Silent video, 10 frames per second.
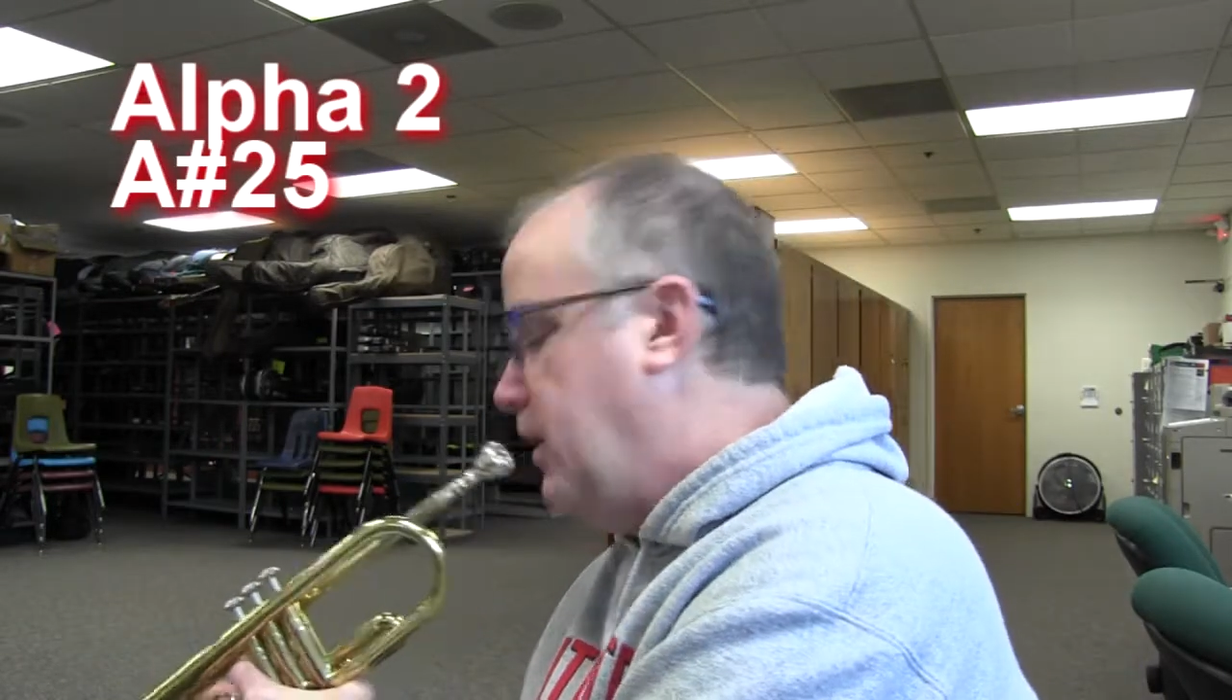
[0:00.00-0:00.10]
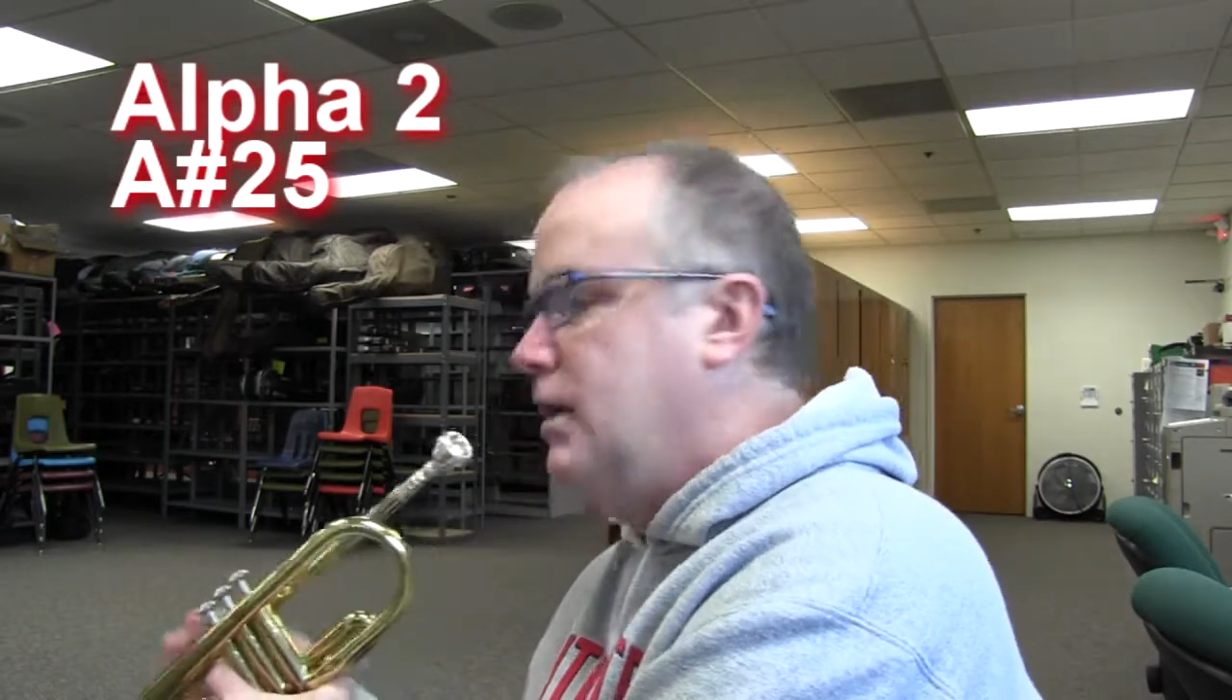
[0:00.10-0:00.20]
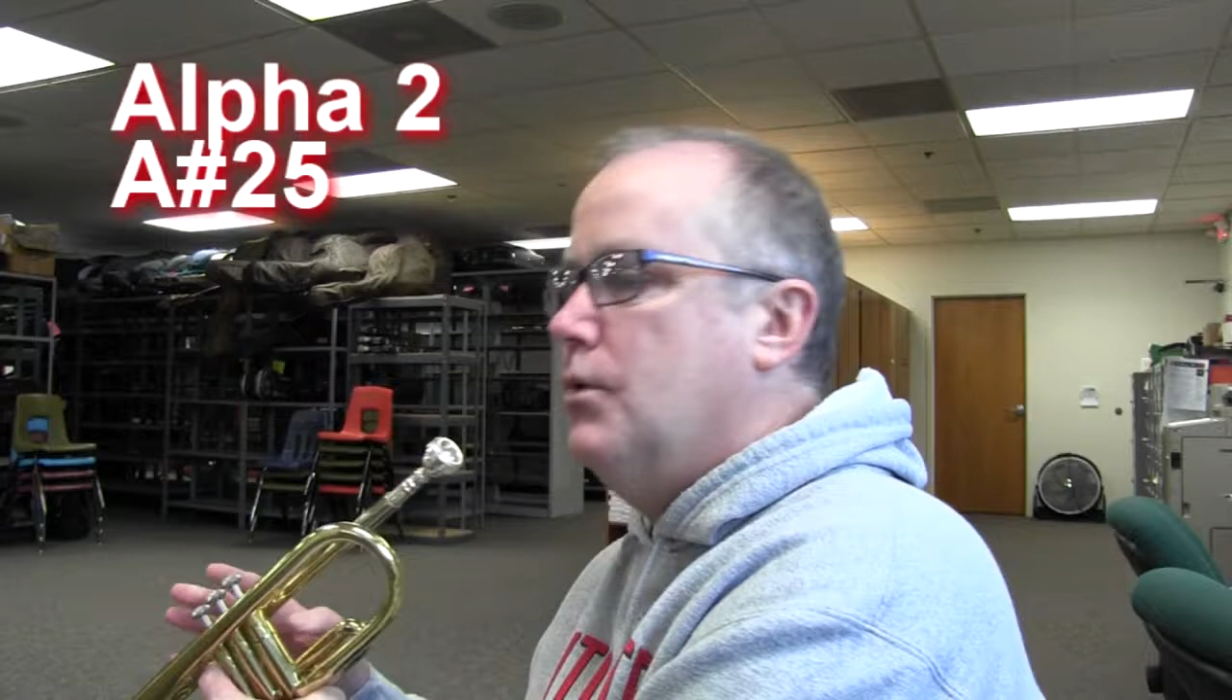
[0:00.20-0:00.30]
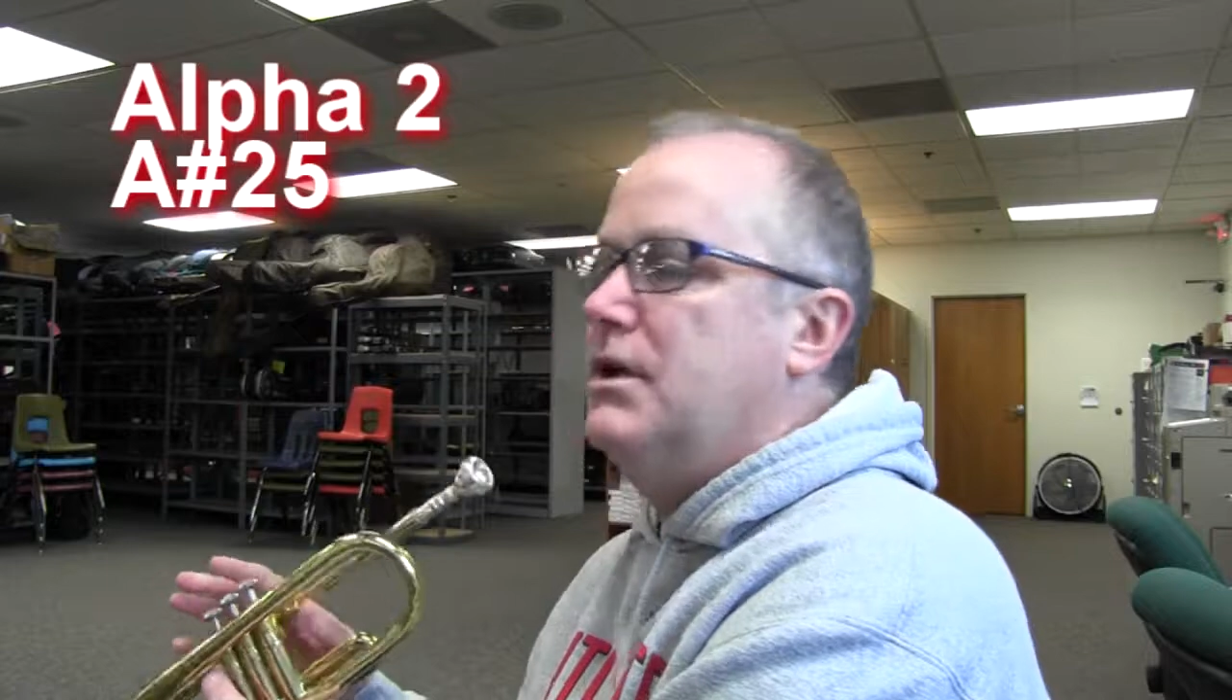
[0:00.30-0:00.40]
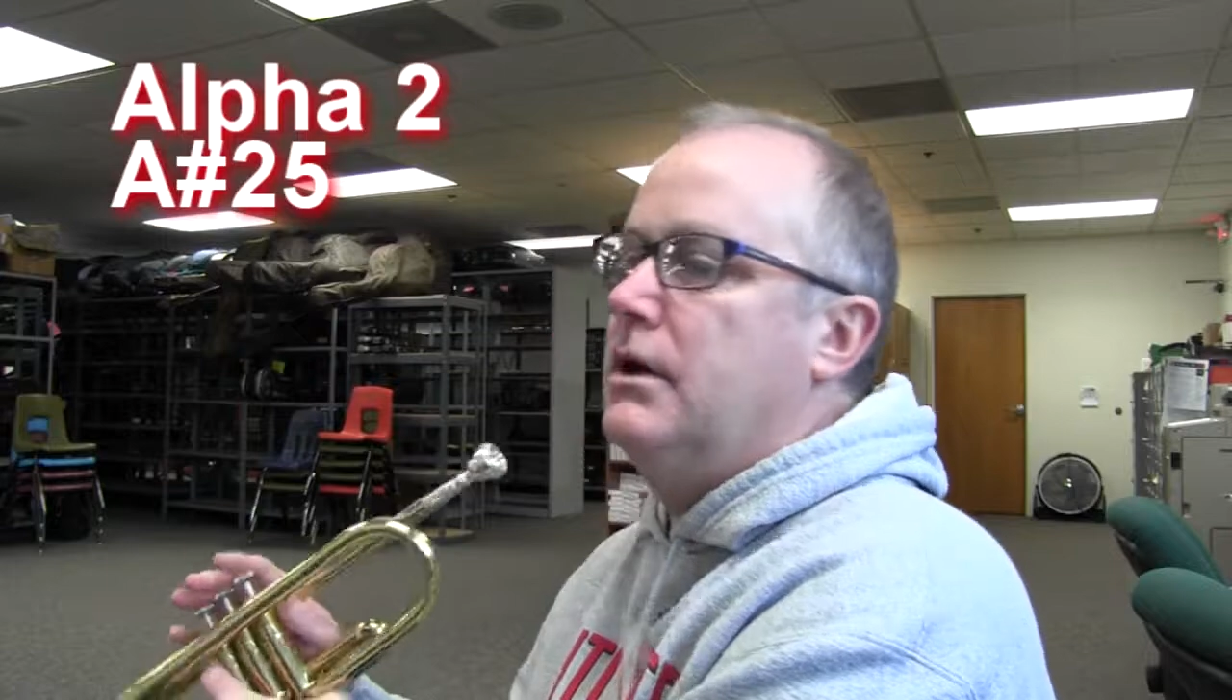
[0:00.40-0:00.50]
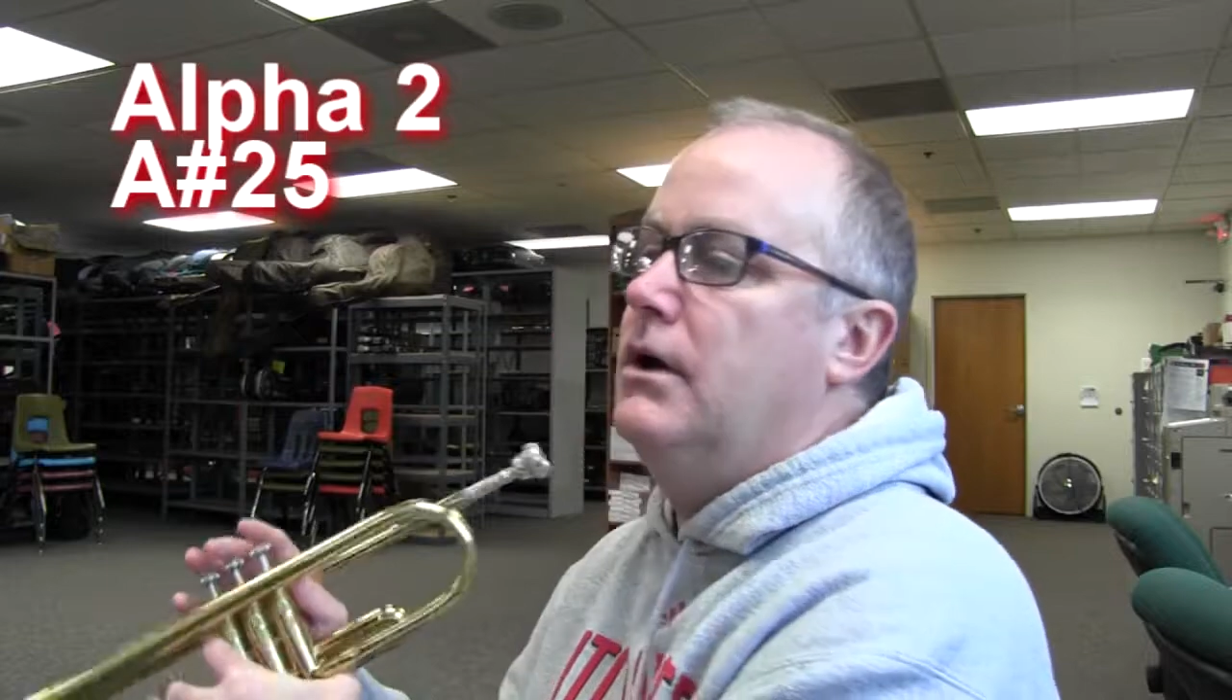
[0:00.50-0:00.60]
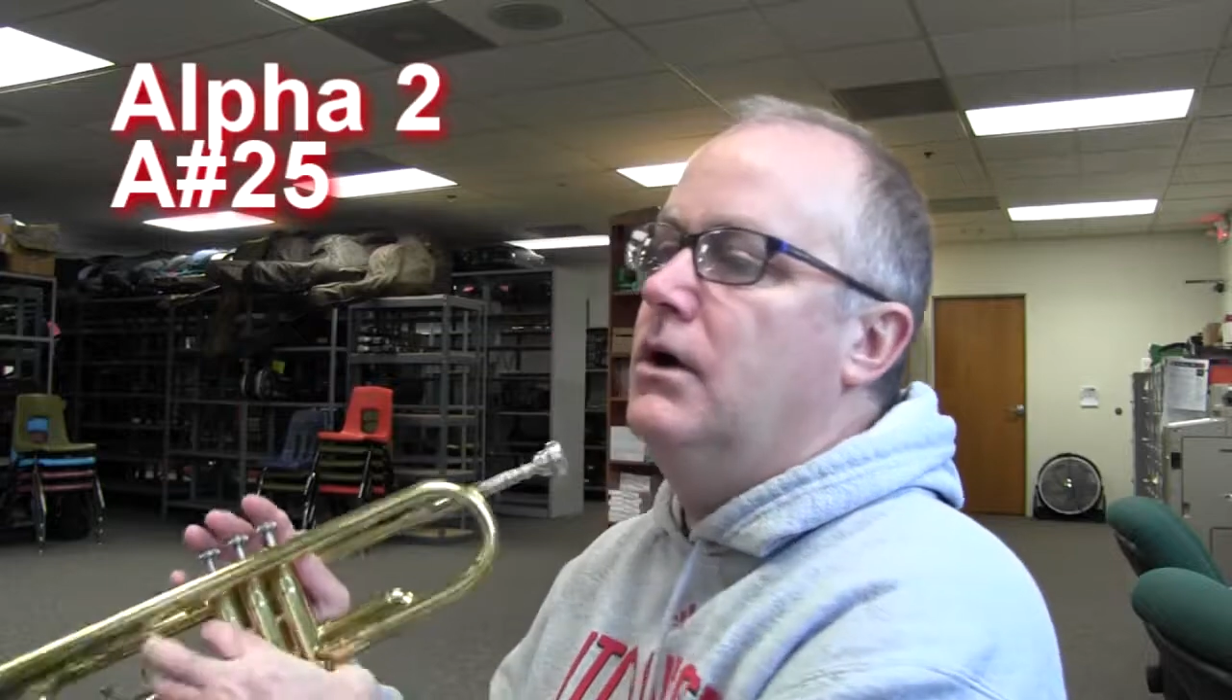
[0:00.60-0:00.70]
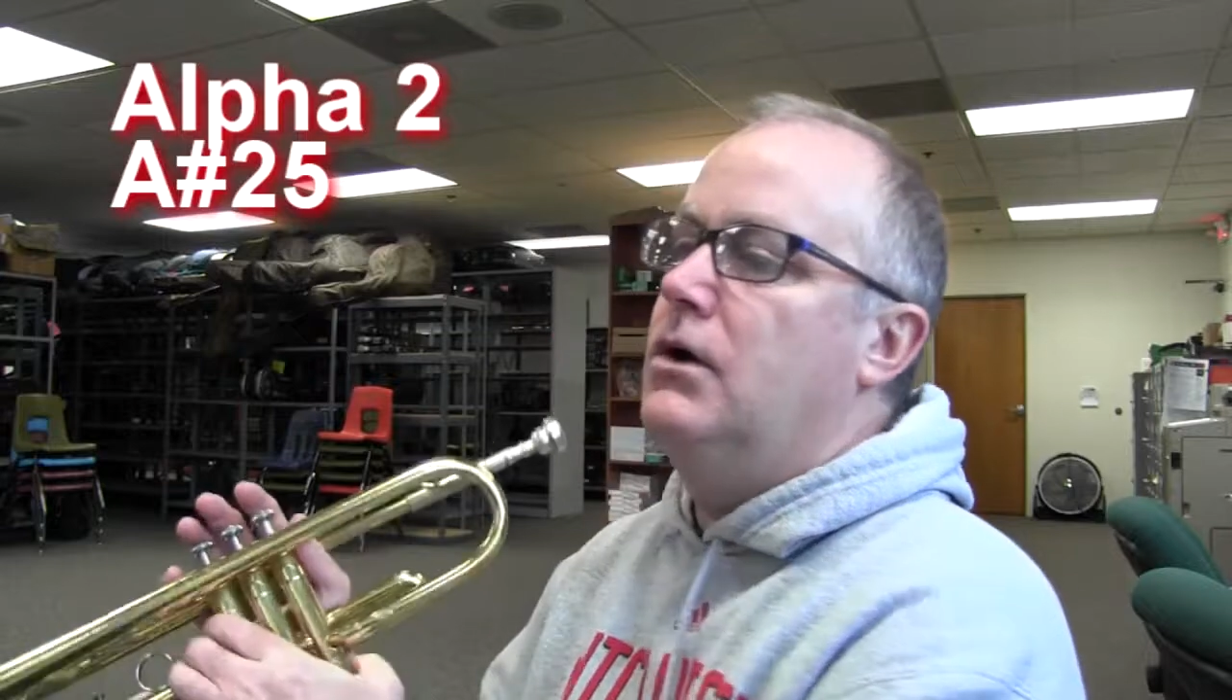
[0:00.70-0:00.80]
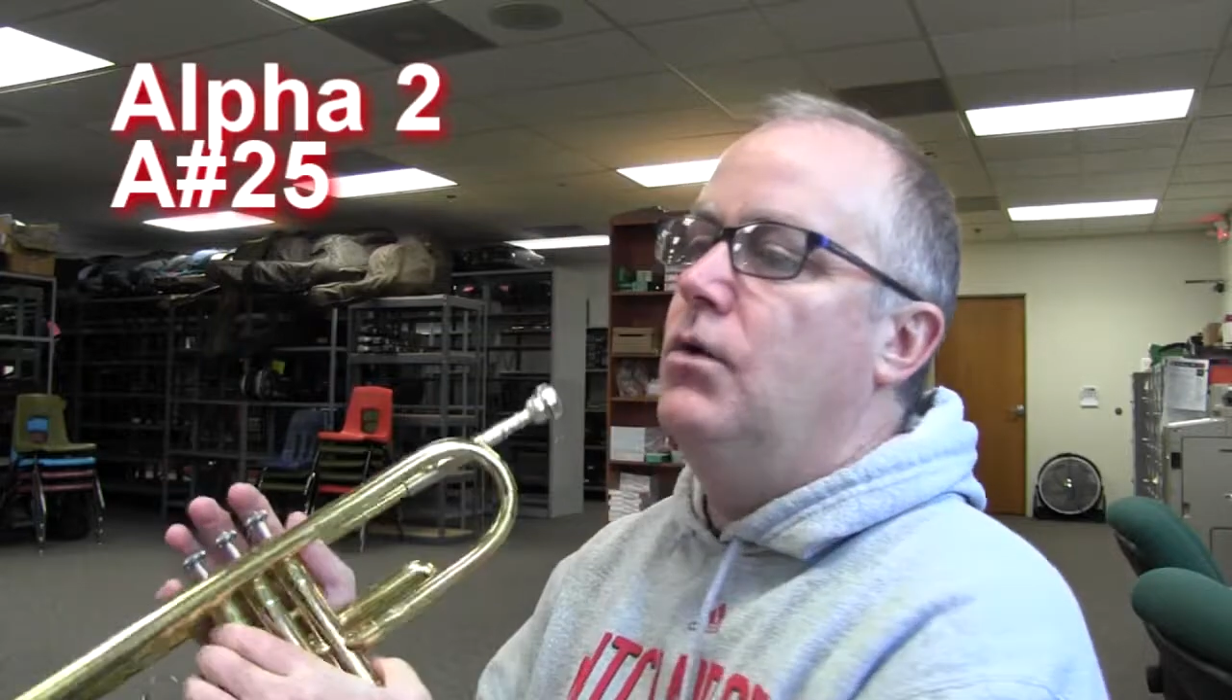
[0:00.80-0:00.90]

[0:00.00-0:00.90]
Here we go.